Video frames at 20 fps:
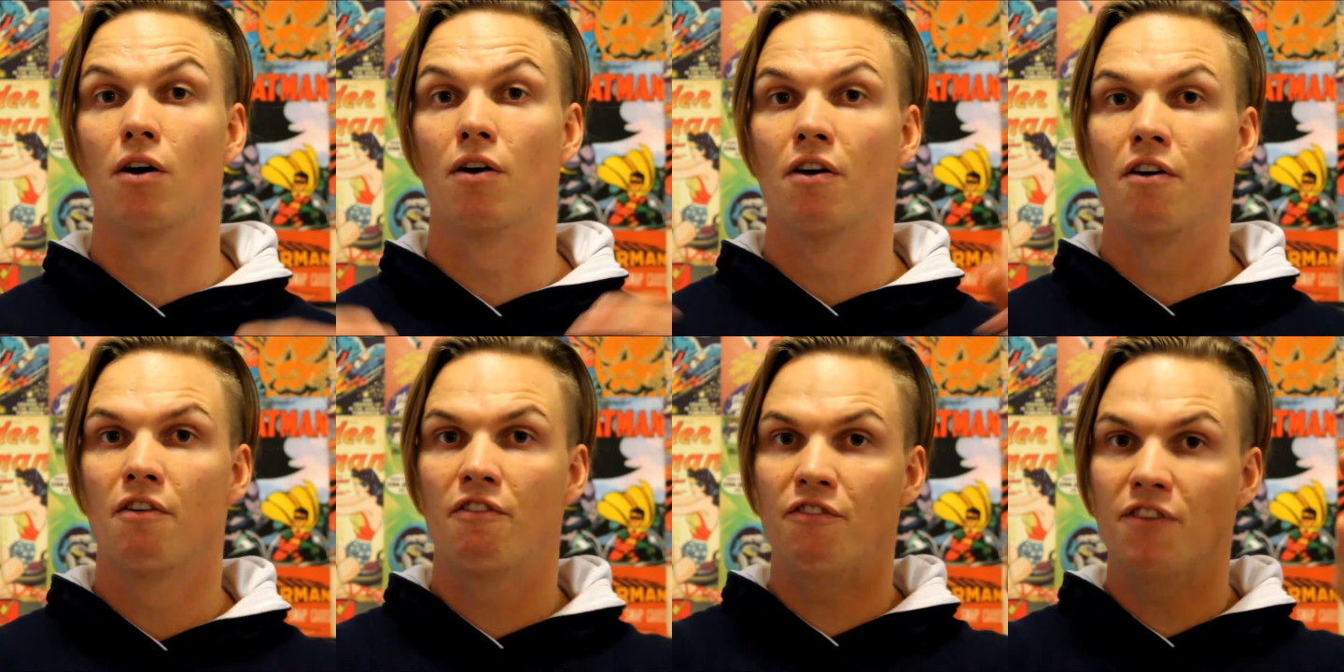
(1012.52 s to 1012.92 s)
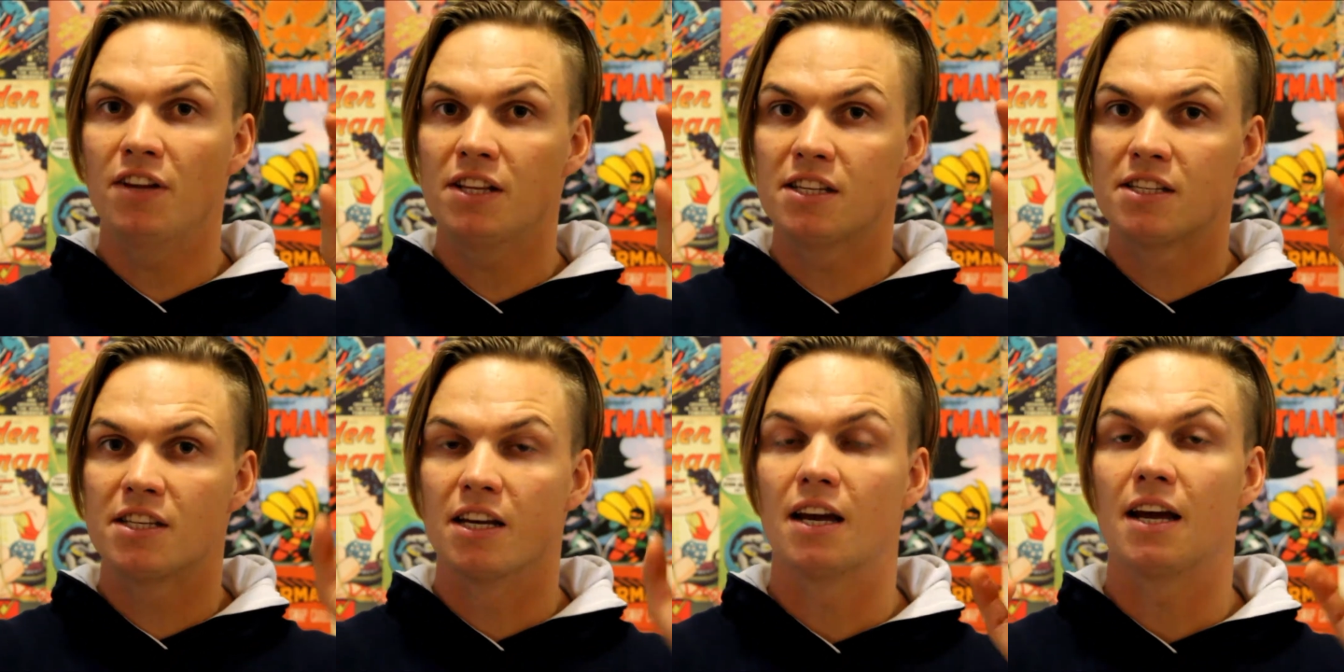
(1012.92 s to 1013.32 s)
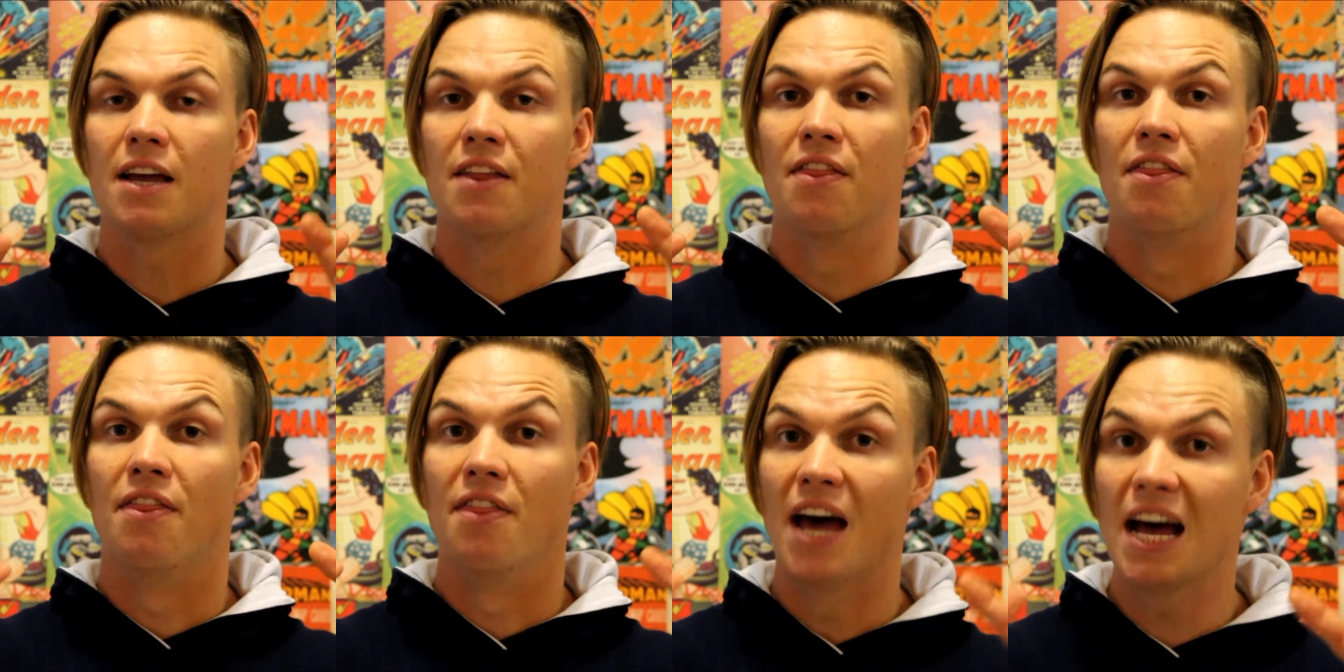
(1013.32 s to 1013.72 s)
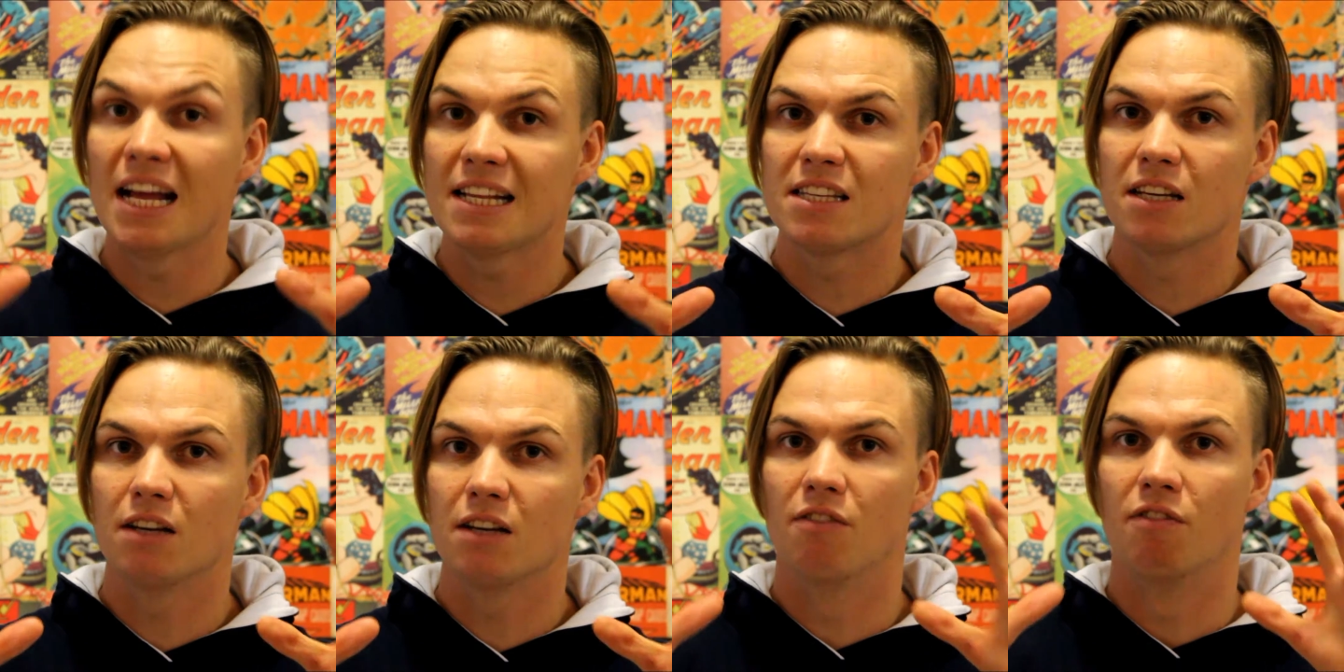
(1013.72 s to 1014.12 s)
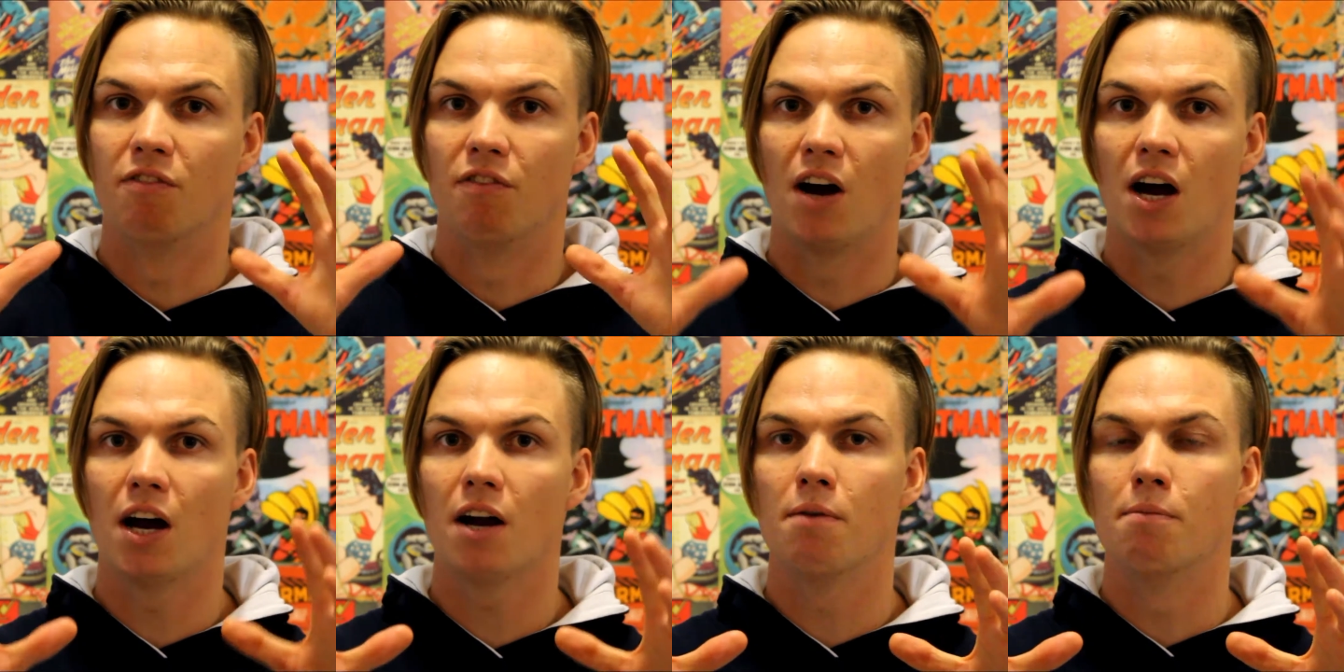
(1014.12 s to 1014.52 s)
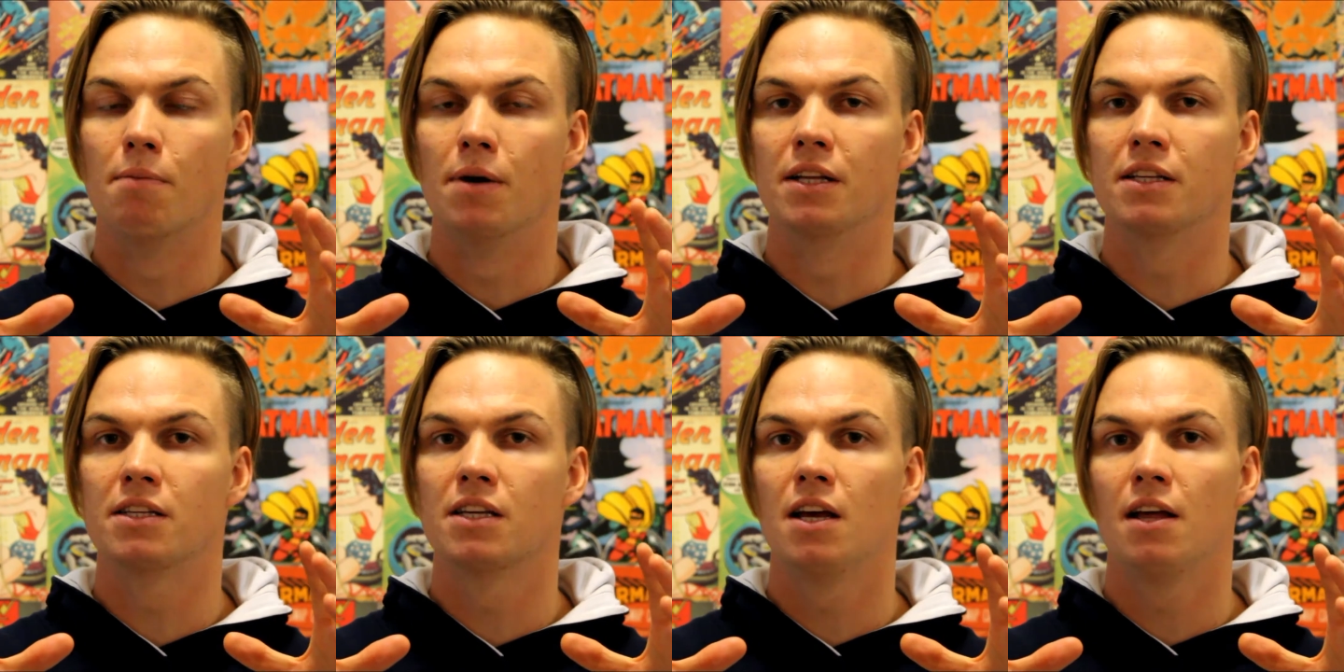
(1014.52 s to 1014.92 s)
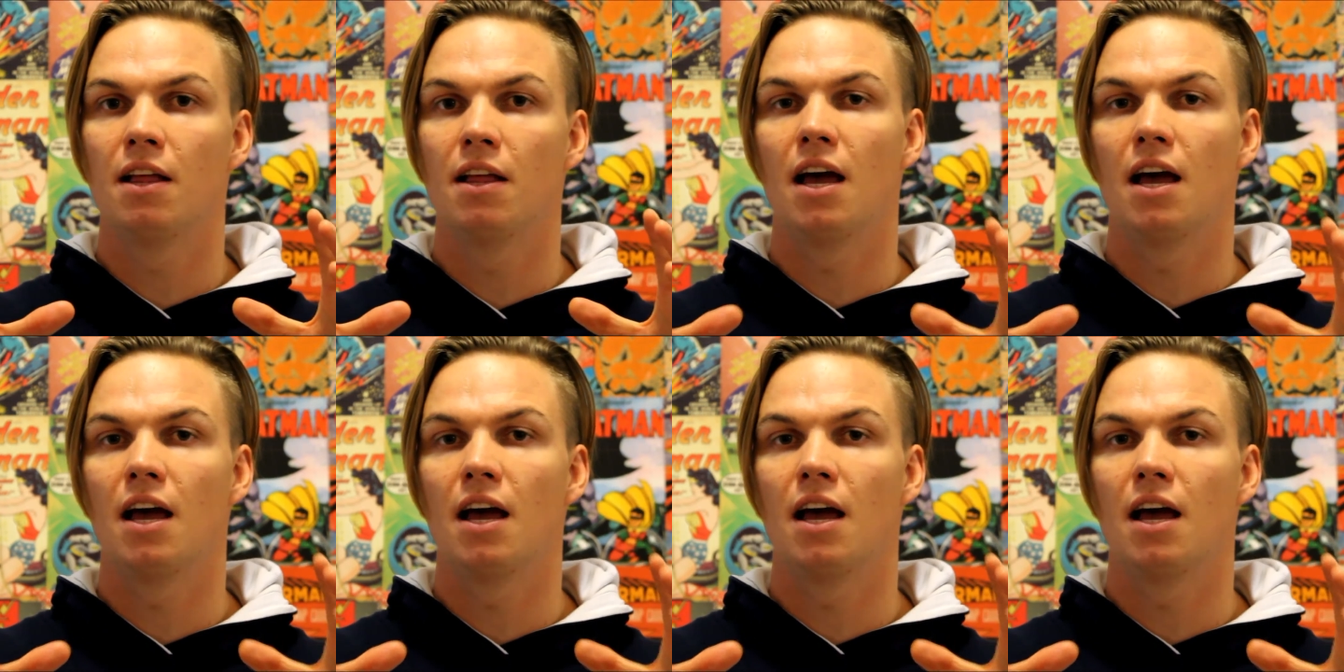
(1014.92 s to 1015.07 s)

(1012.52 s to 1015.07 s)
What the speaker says: fitter in that environment,